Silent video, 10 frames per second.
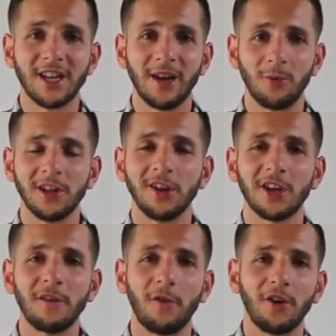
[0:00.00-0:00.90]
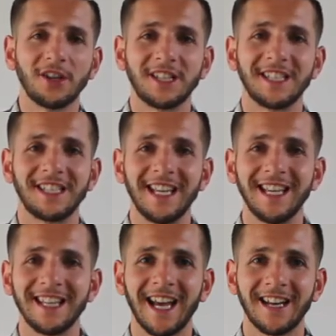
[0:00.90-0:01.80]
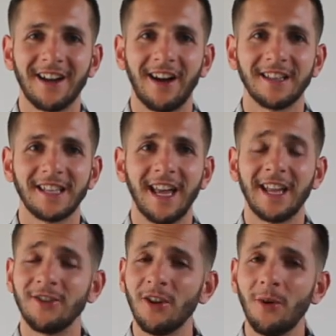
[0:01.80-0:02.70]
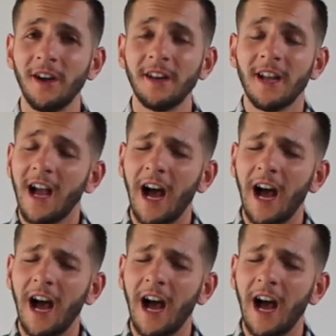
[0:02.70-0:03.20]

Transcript: And really looking forward to seeing that content. And you know what?